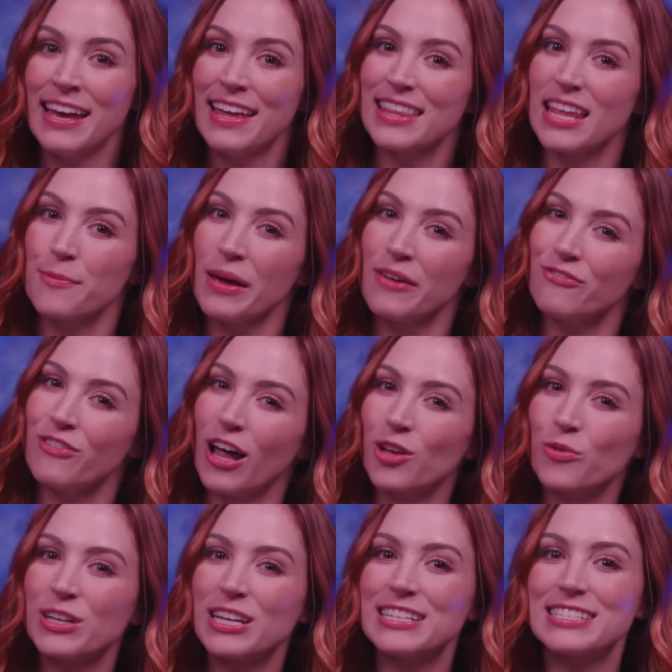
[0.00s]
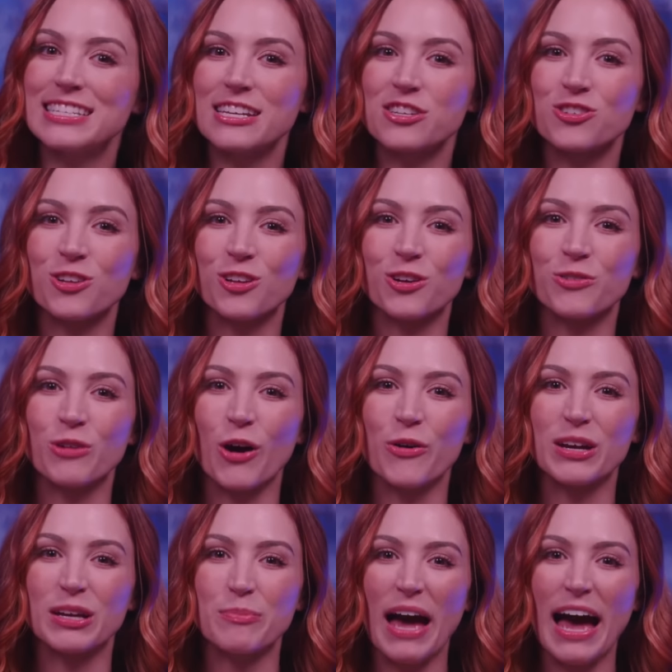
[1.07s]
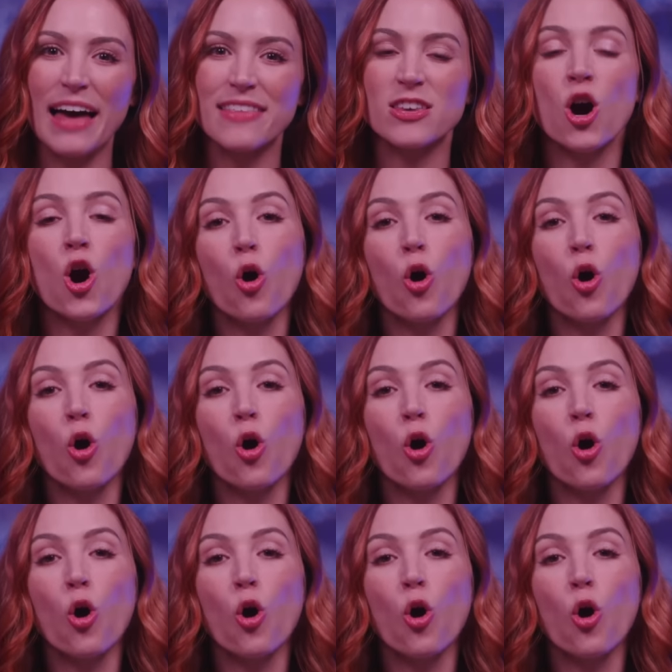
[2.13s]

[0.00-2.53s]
they may follow an additional heroic path